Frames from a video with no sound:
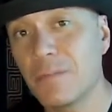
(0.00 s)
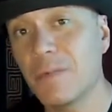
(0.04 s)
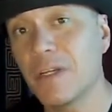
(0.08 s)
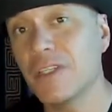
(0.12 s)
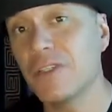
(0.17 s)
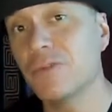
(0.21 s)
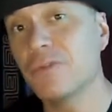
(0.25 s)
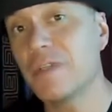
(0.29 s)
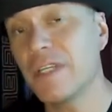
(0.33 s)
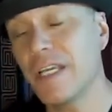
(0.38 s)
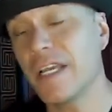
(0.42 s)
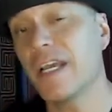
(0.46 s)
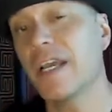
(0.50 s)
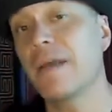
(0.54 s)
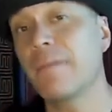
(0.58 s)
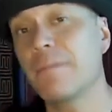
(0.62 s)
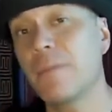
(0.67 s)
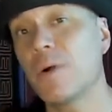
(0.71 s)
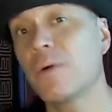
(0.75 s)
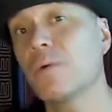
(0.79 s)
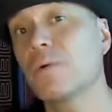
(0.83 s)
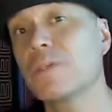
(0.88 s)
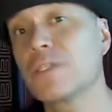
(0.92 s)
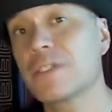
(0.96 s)
but you can
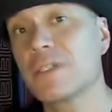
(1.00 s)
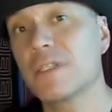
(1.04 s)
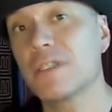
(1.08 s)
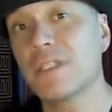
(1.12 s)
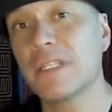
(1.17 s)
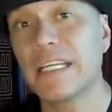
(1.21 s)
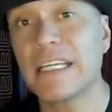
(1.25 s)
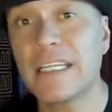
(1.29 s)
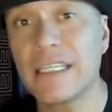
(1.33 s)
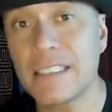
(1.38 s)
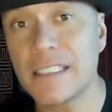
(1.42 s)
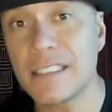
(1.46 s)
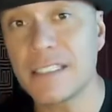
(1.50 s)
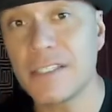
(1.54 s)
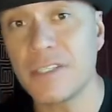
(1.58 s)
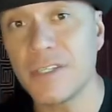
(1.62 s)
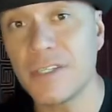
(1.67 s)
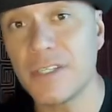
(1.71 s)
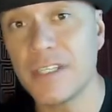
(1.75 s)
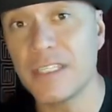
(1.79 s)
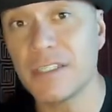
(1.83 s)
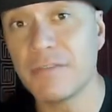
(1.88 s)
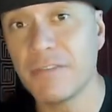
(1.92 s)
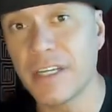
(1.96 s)
post links
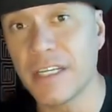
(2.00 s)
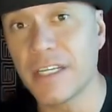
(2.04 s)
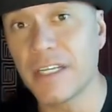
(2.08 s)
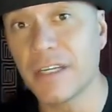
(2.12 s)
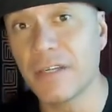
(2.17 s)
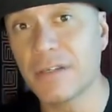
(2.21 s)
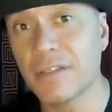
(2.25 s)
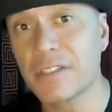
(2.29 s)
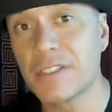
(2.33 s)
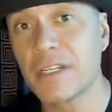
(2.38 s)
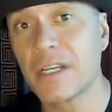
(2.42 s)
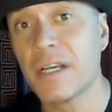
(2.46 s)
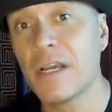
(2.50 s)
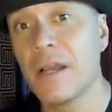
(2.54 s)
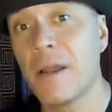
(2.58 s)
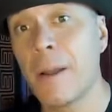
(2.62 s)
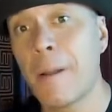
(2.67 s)
to these videos,